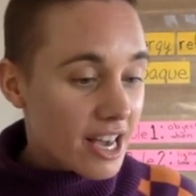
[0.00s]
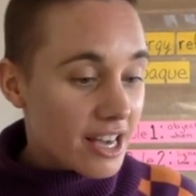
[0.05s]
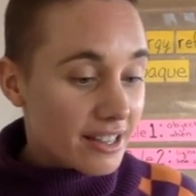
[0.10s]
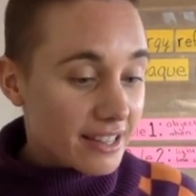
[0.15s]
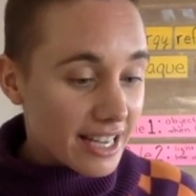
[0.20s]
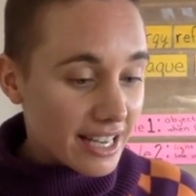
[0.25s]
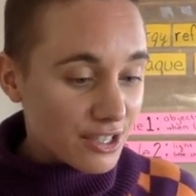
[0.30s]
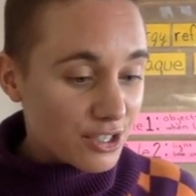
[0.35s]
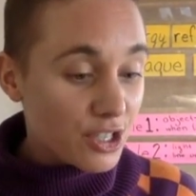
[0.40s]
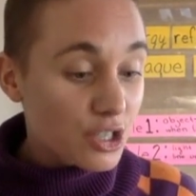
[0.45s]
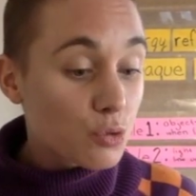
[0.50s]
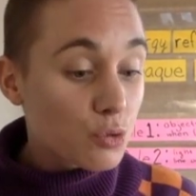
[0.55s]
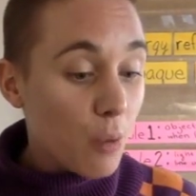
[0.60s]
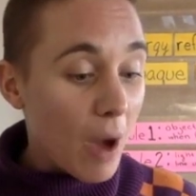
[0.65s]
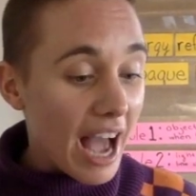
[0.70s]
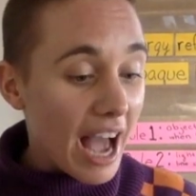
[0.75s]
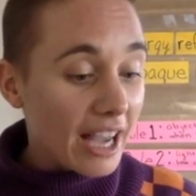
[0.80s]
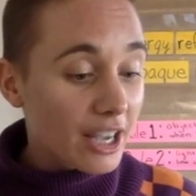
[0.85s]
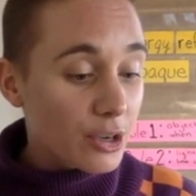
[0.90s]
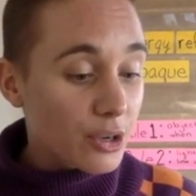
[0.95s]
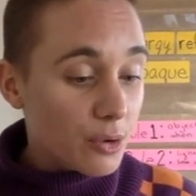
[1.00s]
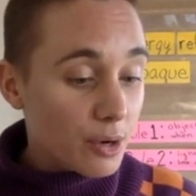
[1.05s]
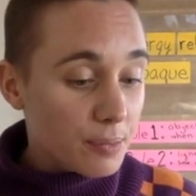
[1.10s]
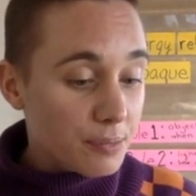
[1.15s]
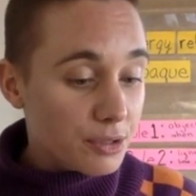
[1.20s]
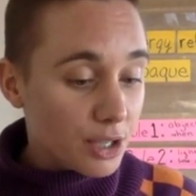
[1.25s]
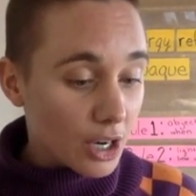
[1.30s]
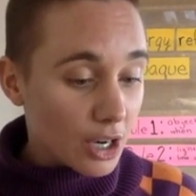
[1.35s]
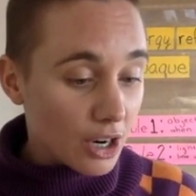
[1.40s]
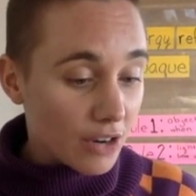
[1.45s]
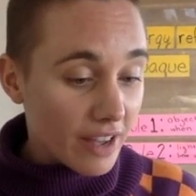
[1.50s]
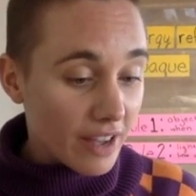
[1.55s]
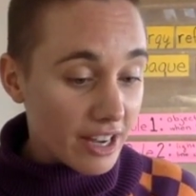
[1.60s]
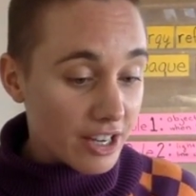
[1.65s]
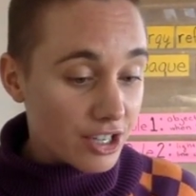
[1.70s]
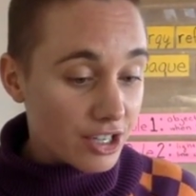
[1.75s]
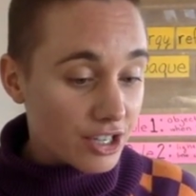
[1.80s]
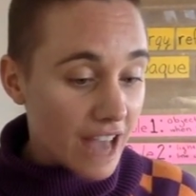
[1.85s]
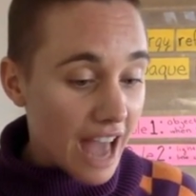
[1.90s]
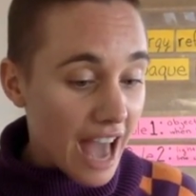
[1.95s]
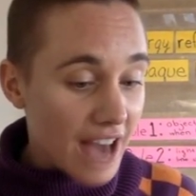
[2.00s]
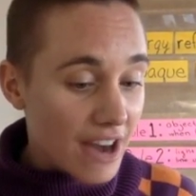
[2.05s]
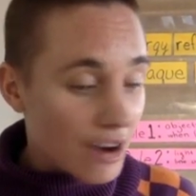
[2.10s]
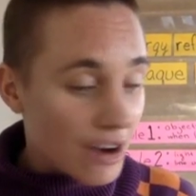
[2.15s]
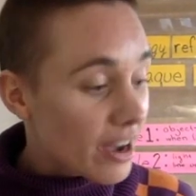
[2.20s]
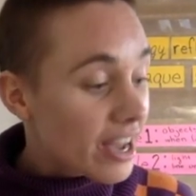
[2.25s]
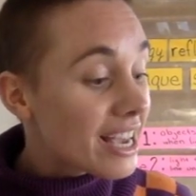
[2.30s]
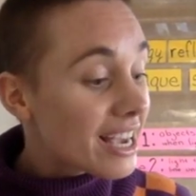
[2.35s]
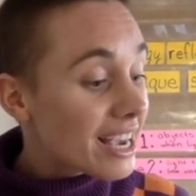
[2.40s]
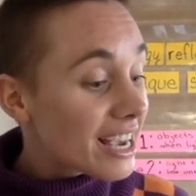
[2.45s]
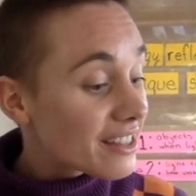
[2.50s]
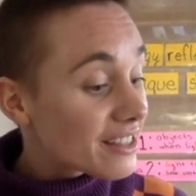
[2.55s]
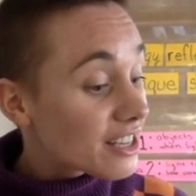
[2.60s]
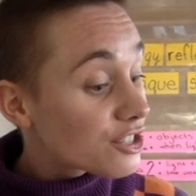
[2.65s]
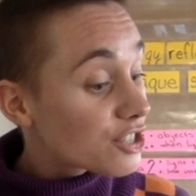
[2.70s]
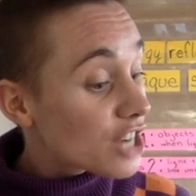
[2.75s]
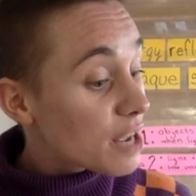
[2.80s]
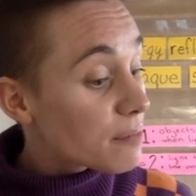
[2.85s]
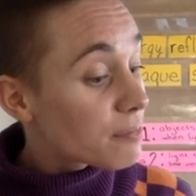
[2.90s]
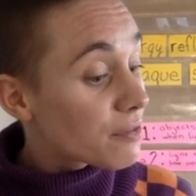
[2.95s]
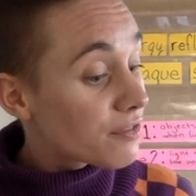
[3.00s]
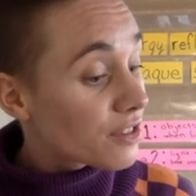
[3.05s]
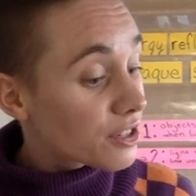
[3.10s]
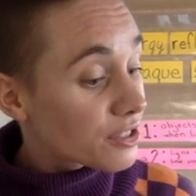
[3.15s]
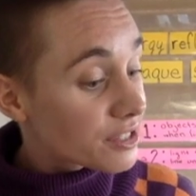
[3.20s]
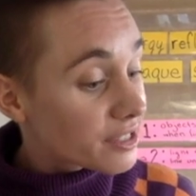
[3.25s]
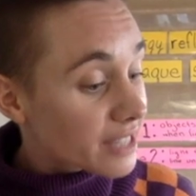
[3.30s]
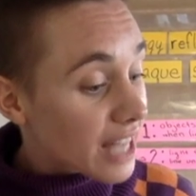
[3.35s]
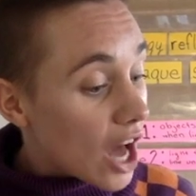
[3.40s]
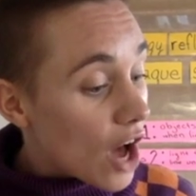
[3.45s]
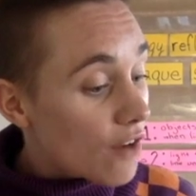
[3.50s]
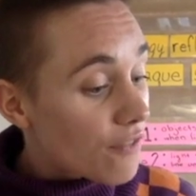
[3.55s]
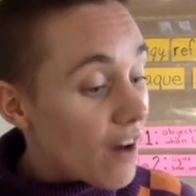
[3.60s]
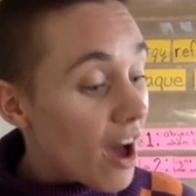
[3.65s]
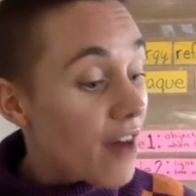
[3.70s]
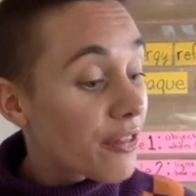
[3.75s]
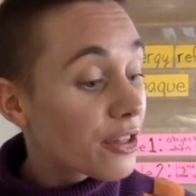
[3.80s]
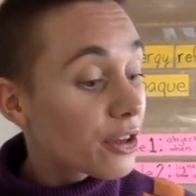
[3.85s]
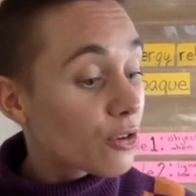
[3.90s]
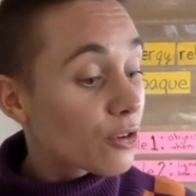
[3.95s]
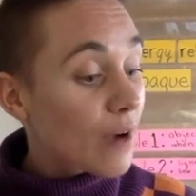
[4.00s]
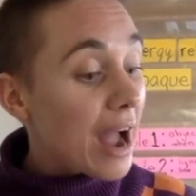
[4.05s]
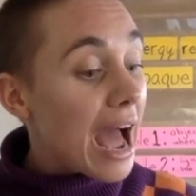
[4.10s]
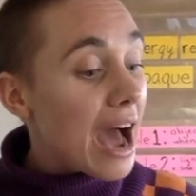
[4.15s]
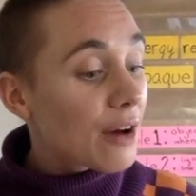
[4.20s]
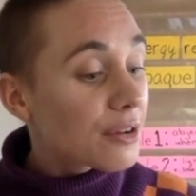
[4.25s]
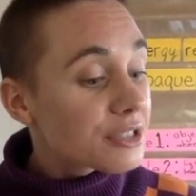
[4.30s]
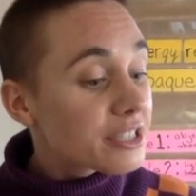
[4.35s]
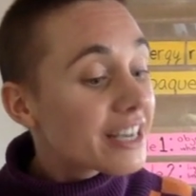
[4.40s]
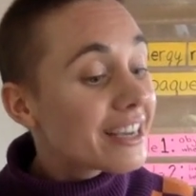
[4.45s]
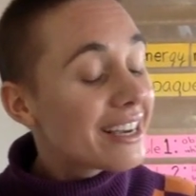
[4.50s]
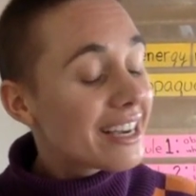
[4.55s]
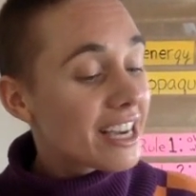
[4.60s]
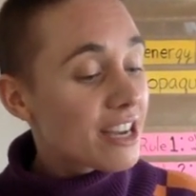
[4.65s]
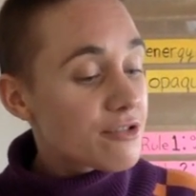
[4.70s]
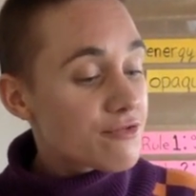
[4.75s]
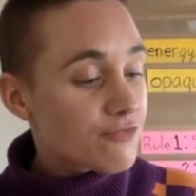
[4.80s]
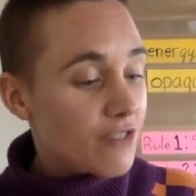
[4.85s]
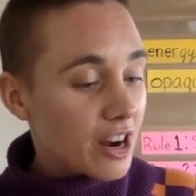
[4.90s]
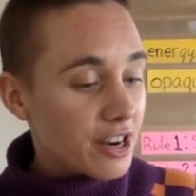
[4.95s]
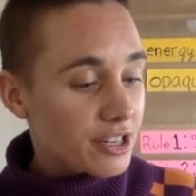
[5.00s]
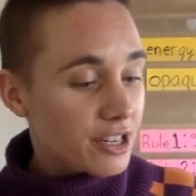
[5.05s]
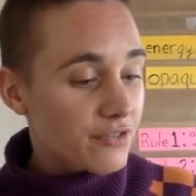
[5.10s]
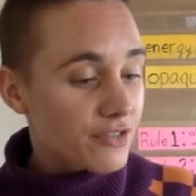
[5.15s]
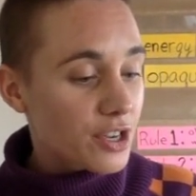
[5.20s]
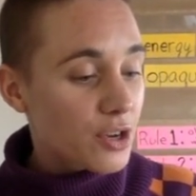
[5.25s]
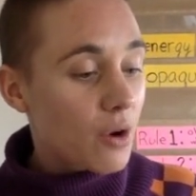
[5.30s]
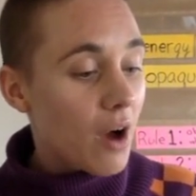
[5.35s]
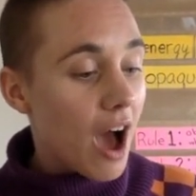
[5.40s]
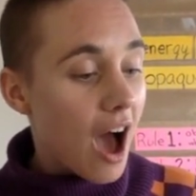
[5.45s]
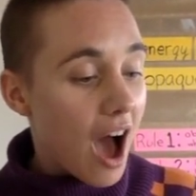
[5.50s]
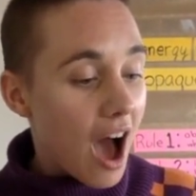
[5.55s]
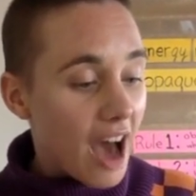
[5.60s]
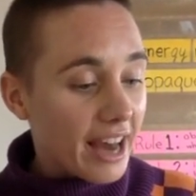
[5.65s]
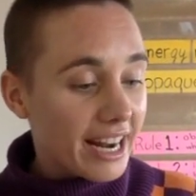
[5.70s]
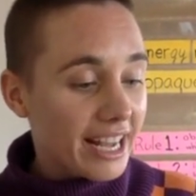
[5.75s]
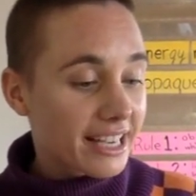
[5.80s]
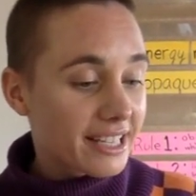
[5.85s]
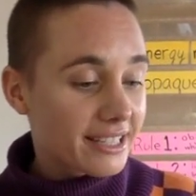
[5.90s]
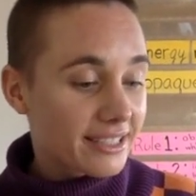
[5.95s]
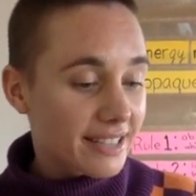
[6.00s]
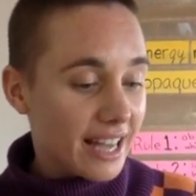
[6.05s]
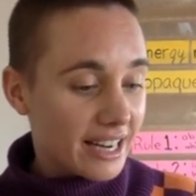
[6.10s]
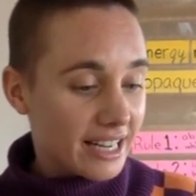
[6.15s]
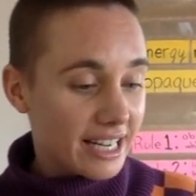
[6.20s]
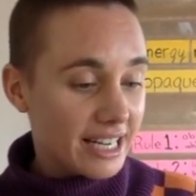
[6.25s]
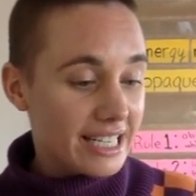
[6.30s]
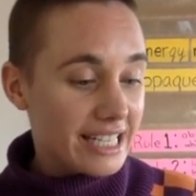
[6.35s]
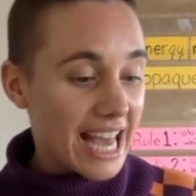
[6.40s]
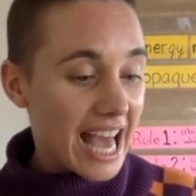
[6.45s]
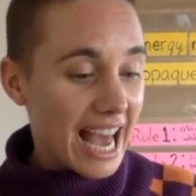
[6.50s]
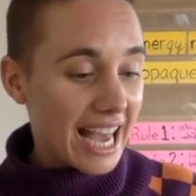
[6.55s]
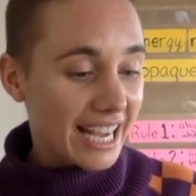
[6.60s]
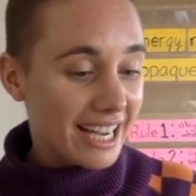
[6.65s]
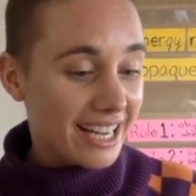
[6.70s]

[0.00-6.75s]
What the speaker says: This is why you observe a shadow in the shape of yourself on the ground in front of you on a sunny day.